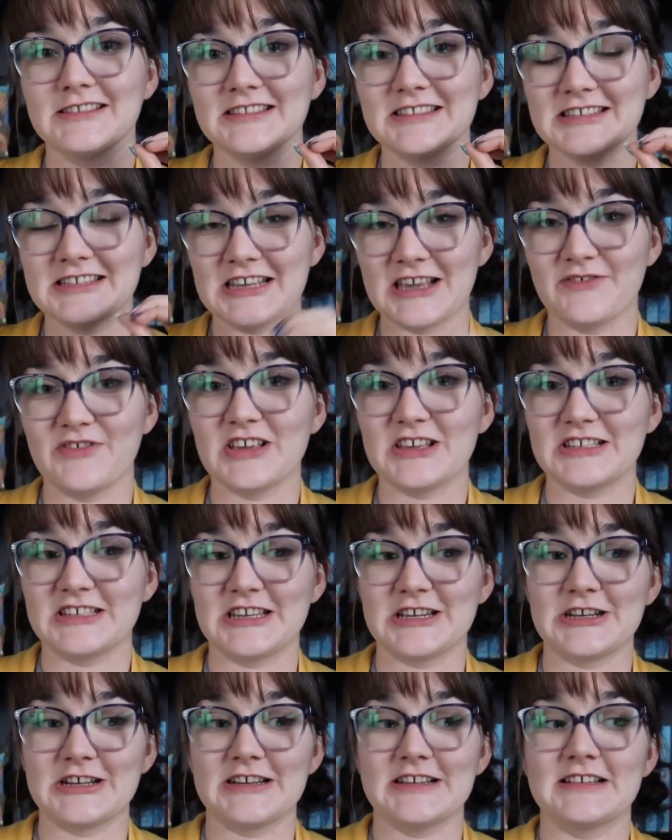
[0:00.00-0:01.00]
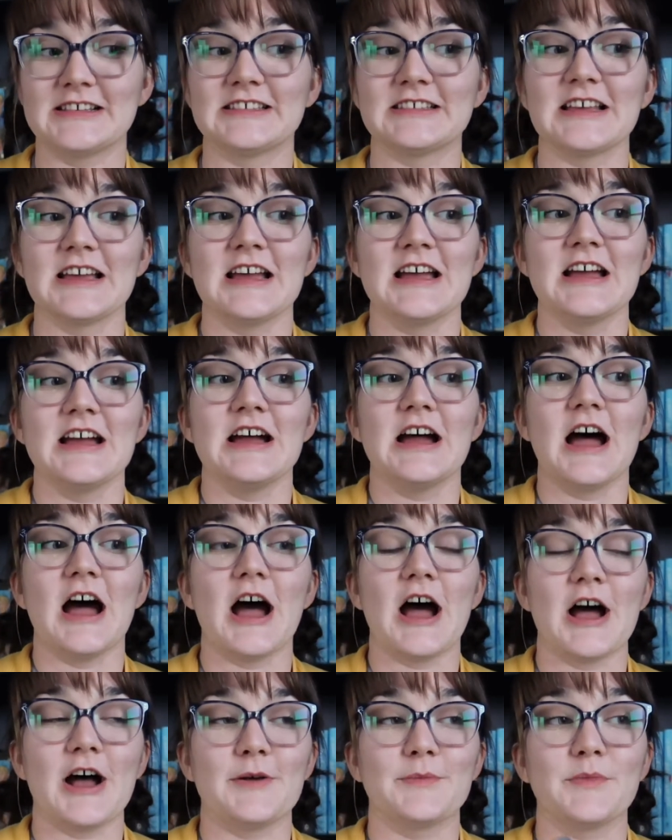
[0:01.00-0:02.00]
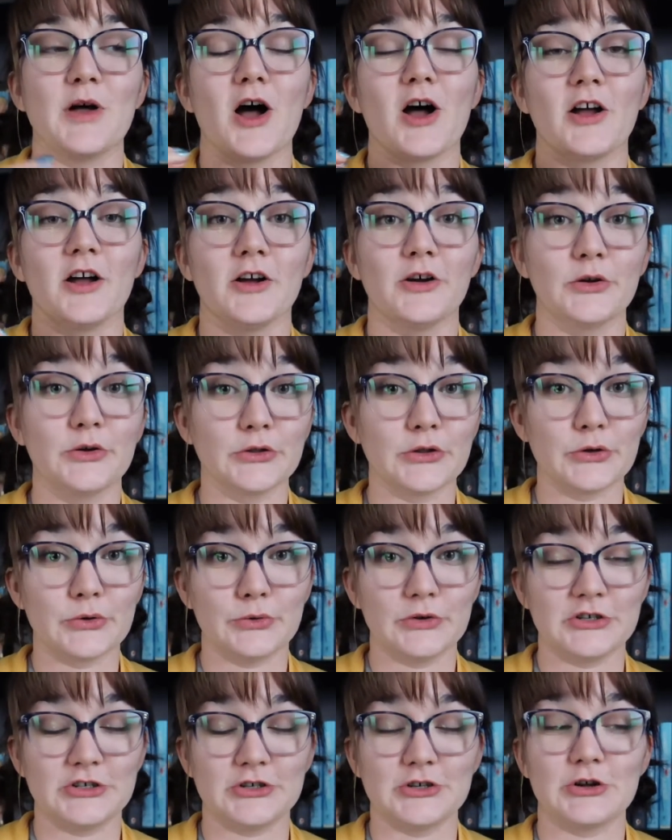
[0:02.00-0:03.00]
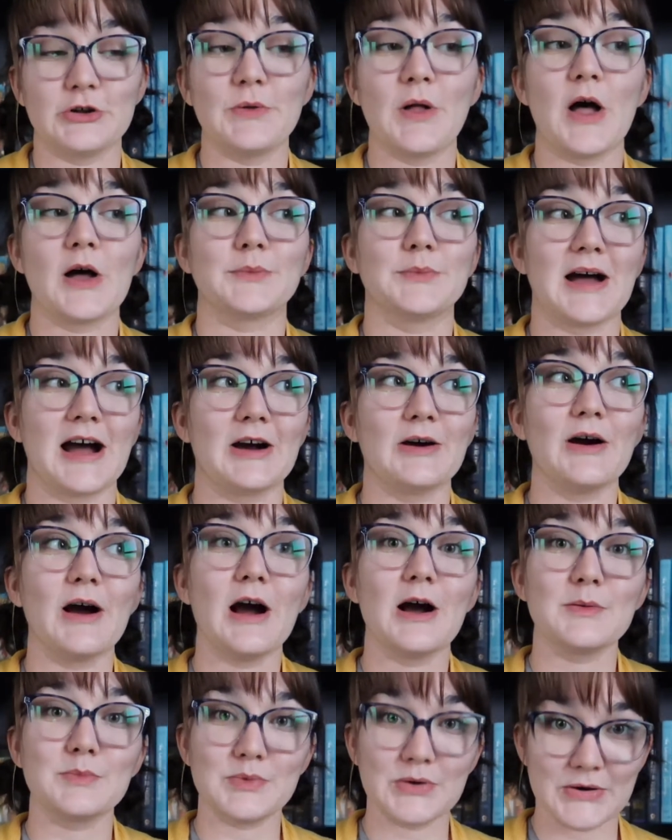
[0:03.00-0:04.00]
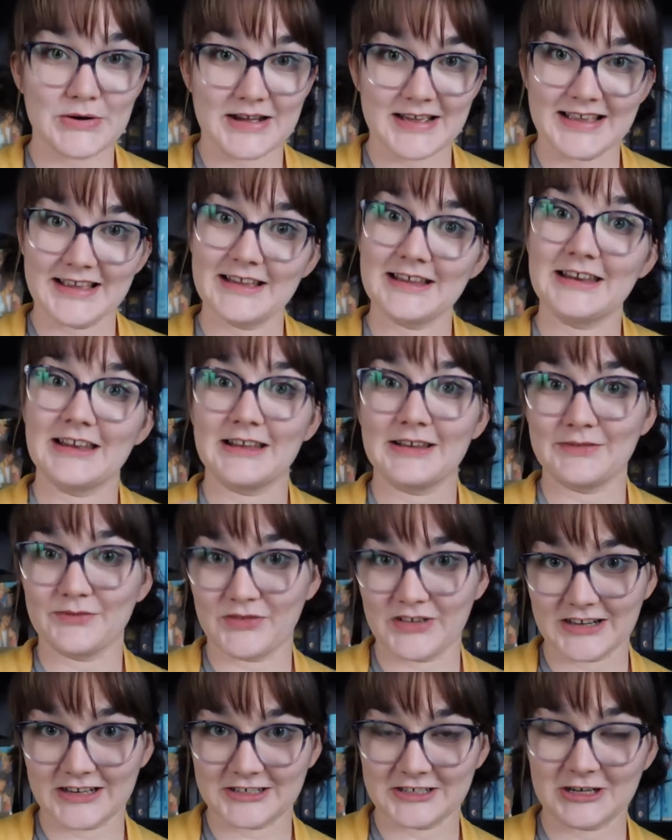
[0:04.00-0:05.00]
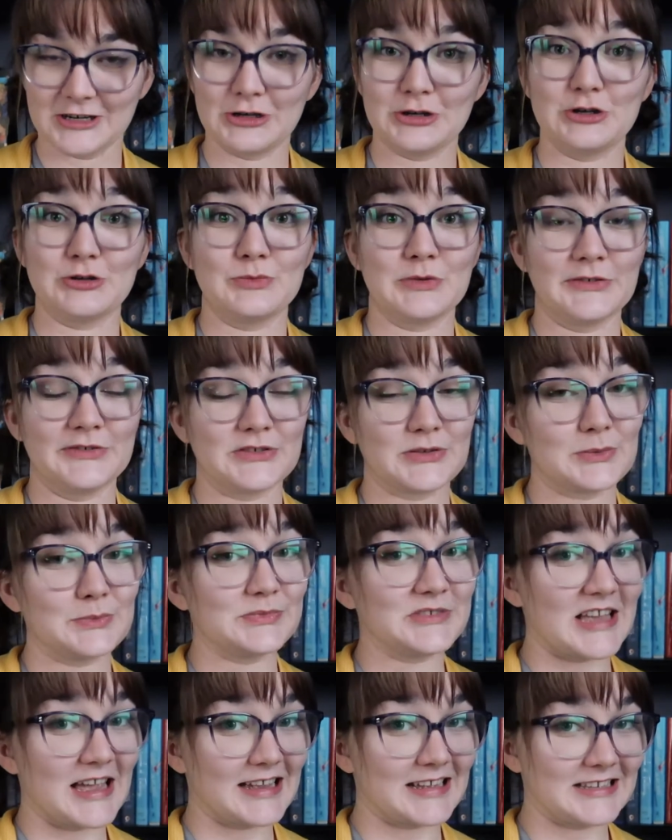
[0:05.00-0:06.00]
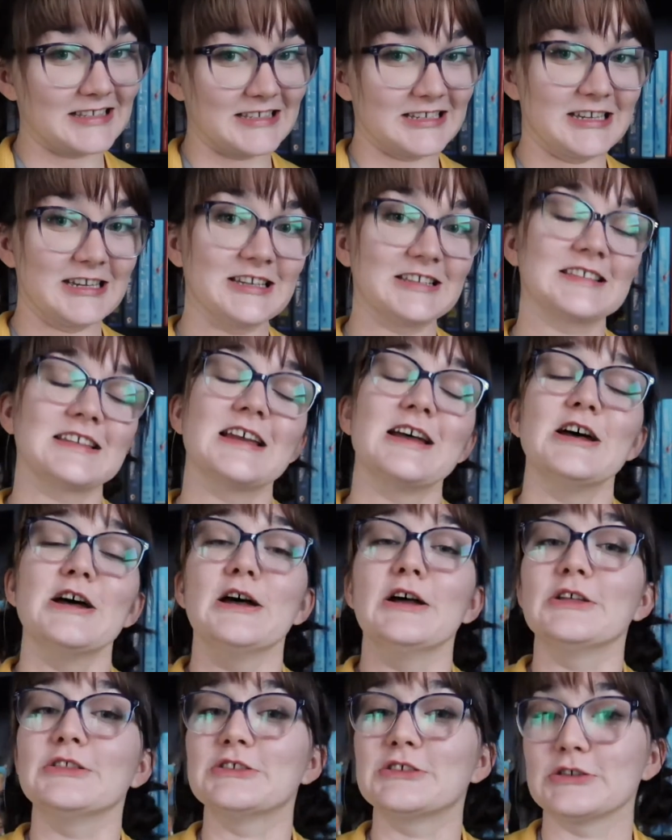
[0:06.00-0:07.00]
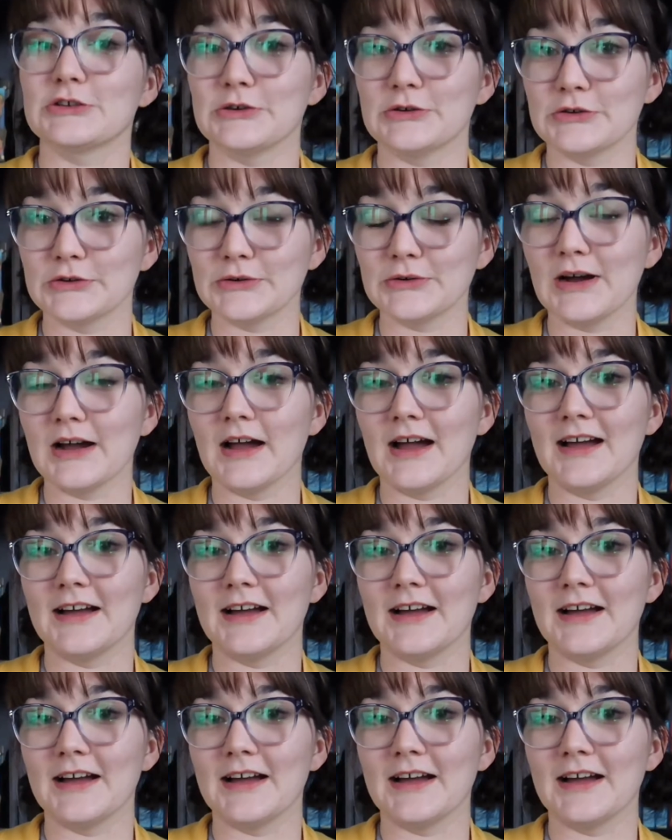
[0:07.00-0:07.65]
TV series, a Hulu original about a boy named Victor who moves from Texas to